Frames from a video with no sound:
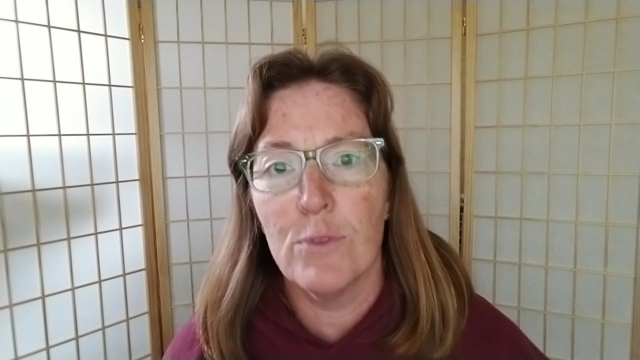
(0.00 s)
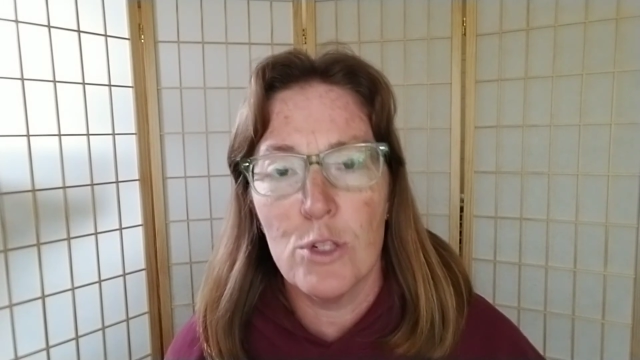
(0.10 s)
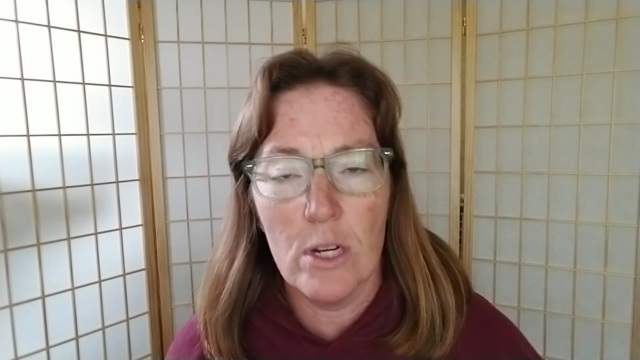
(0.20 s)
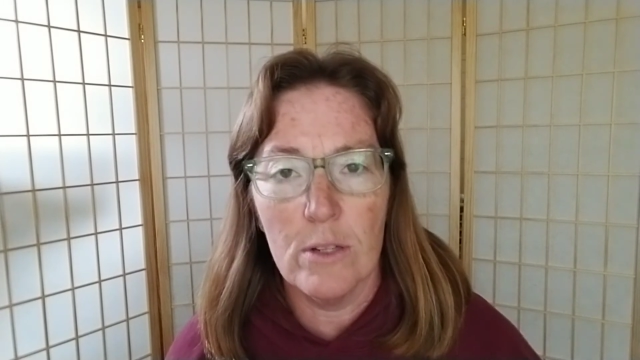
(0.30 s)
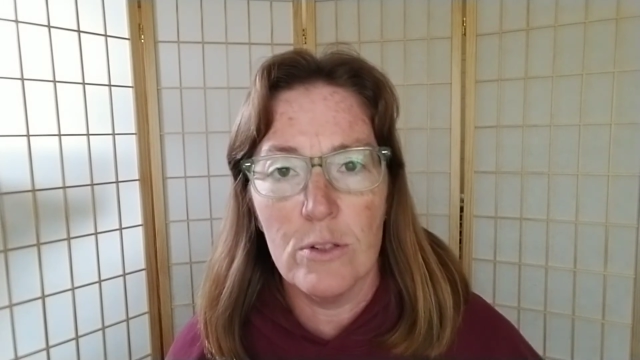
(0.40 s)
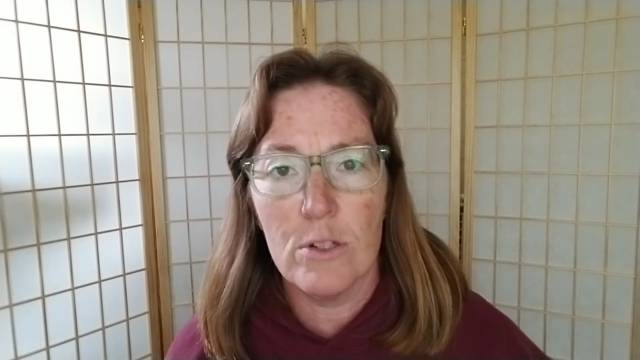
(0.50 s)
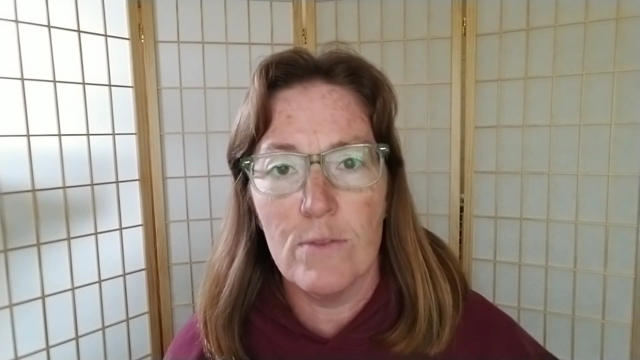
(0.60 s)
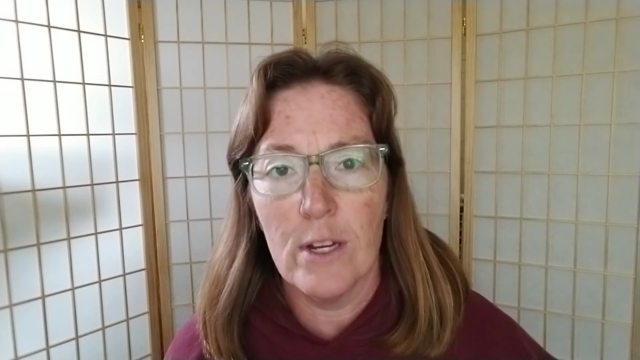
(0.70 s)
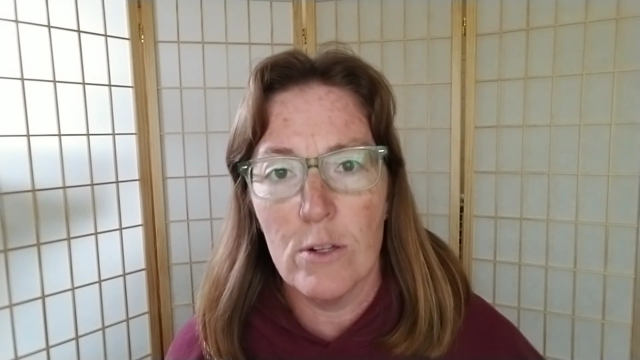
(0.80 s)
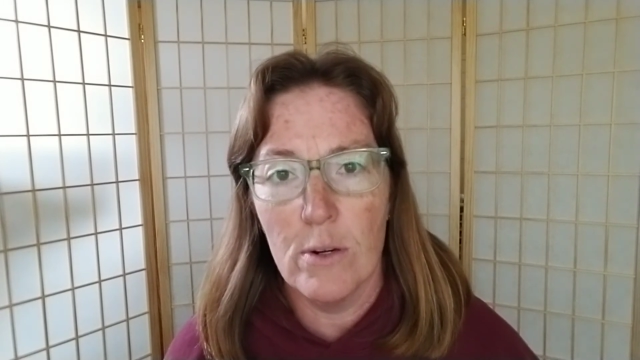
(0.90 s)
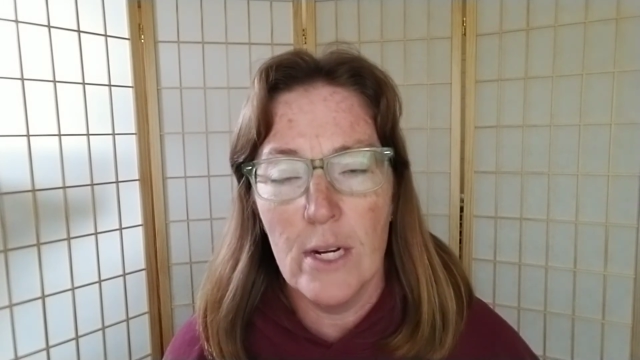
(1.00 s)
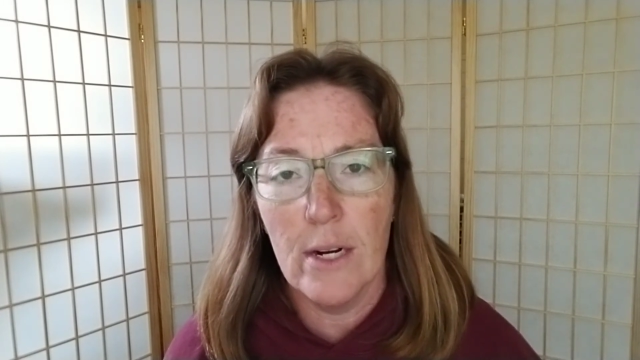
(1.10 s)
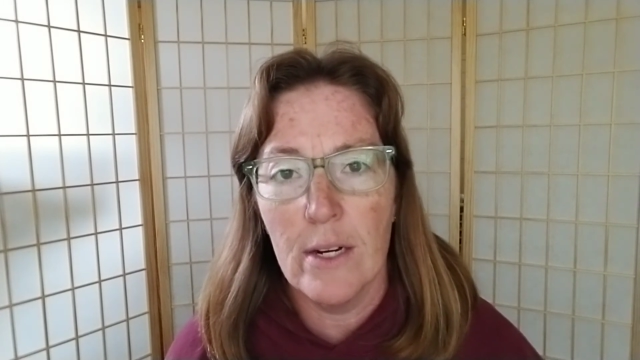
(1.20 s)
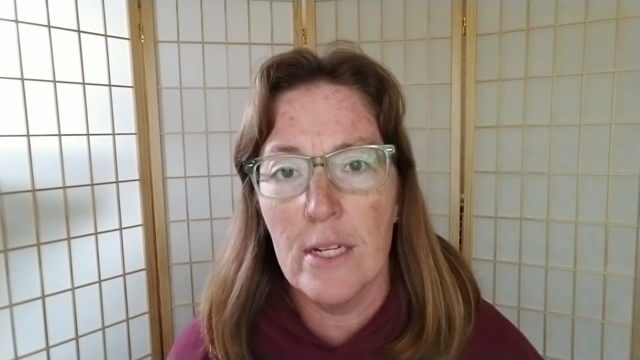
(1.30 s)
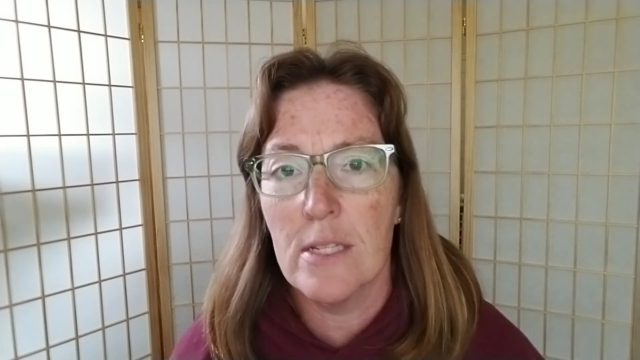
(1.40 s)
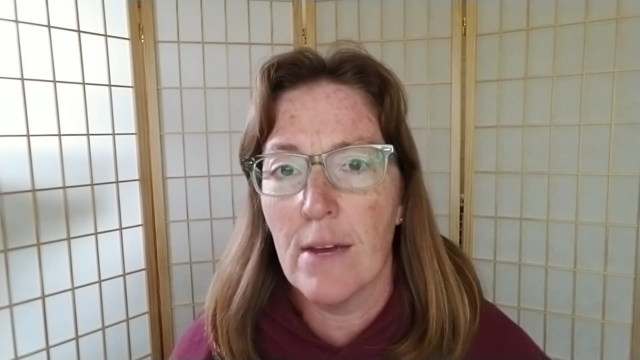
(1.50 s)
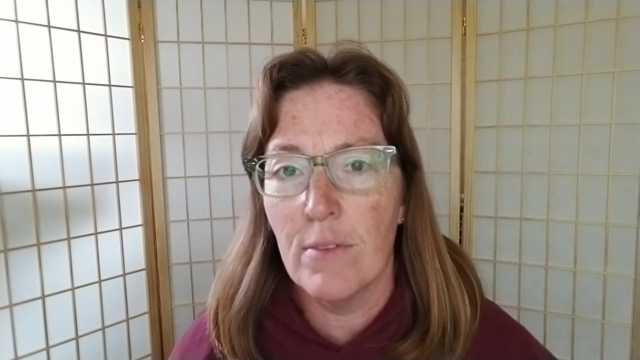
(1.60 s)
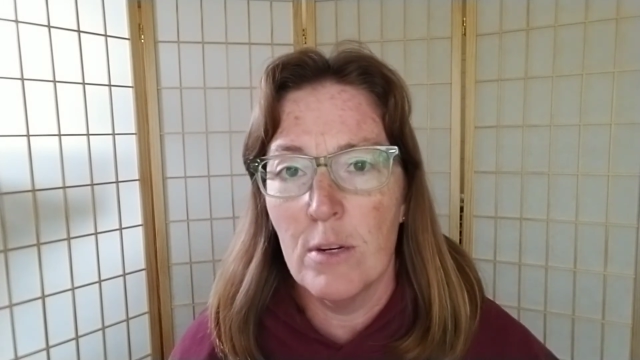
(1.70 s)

shelters, veterinarians, having